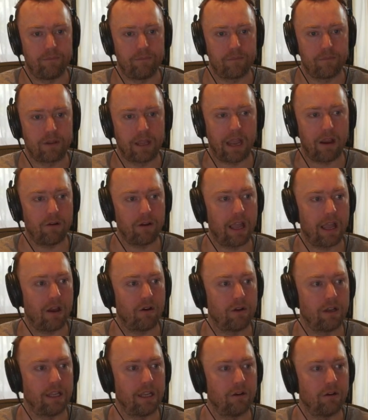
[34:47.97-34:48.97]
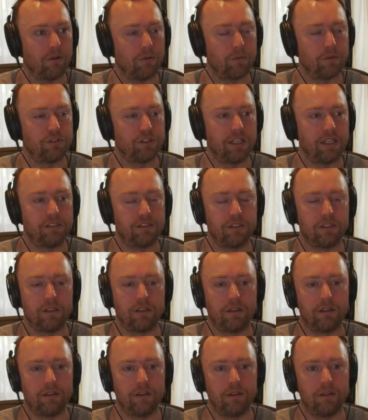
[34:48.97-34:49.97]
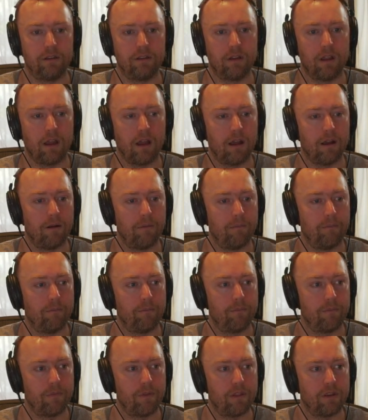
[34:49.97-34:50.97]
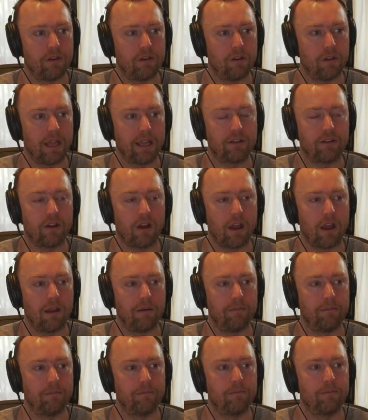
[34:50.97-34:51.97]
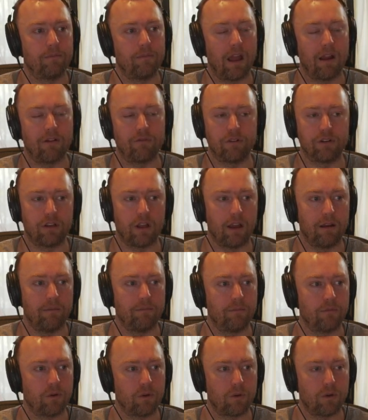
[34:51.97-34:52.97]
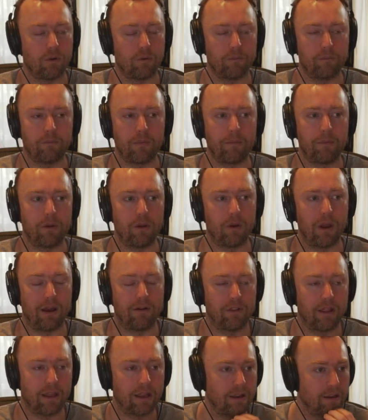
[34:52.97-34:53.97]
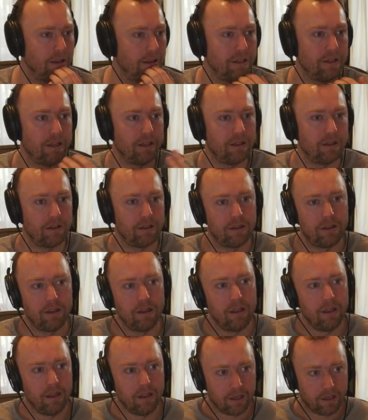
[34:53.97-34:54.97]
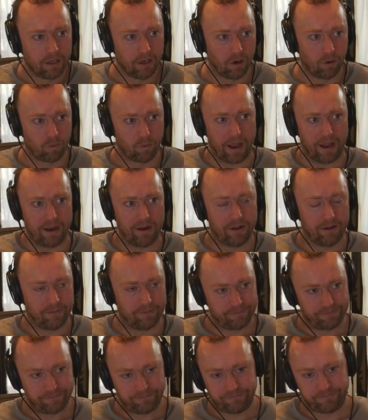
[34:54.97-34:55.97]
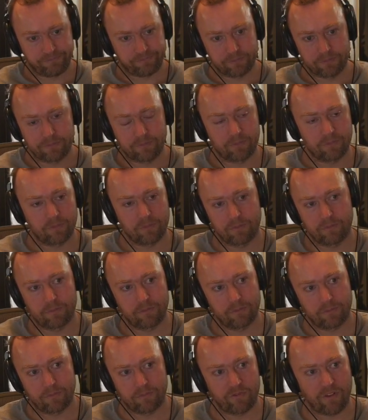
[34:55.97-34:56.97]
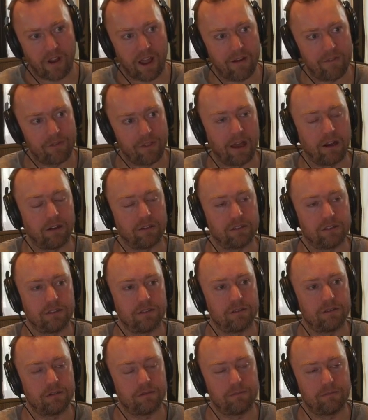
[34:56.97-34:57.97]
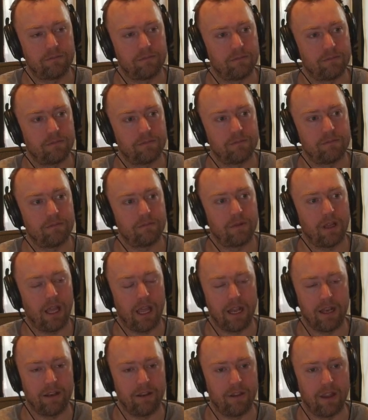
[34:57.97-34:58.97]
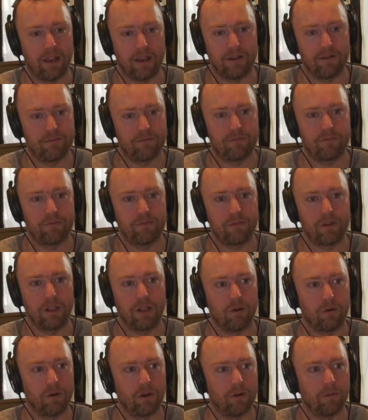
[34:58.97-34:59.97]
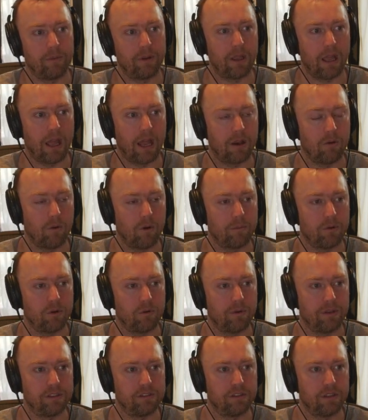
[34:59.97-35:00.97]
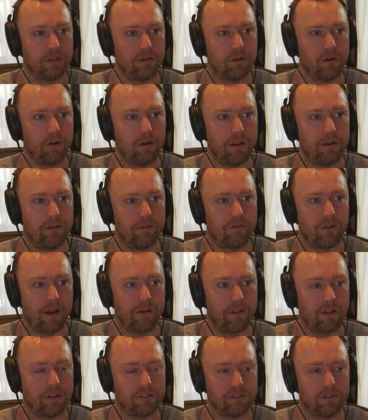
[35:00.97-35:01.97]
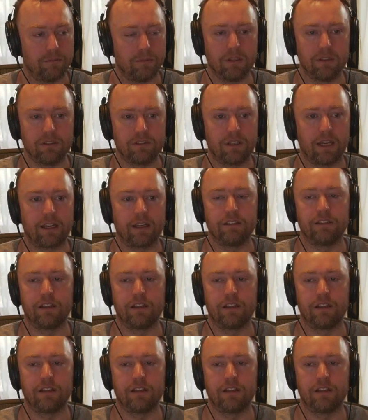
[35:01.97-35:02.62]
carry count here, and we're changing the delay time every time. Maybe you have random 5,000, and then it'll be anywhere between 0 and 5,000 milliseconds